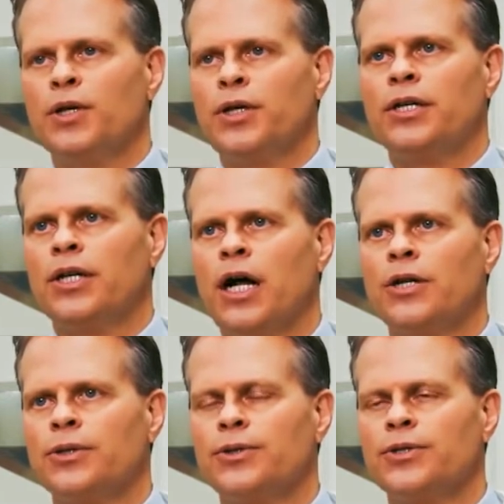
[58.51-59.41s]

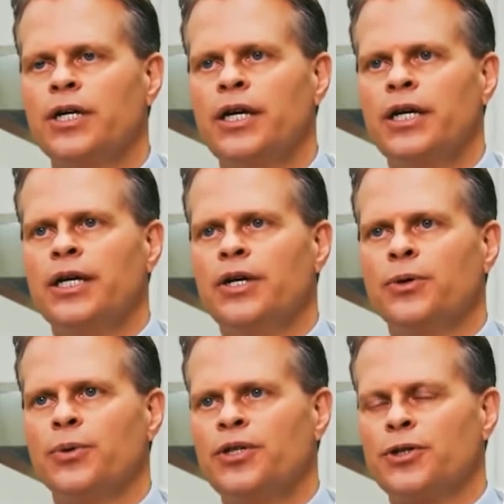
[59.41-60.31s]
million in
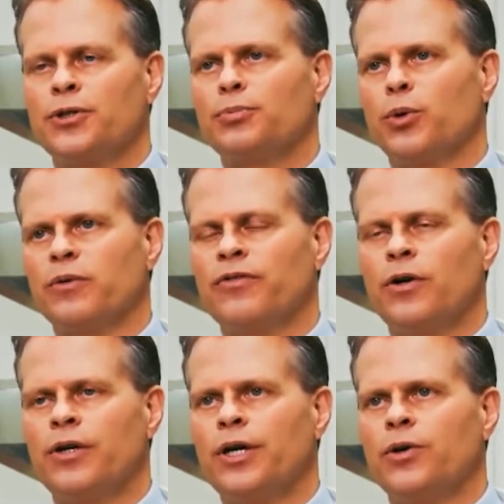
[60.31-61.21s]
the research
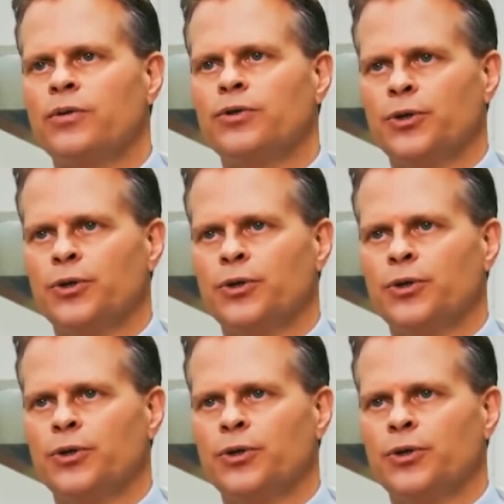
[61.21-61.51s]
portfolio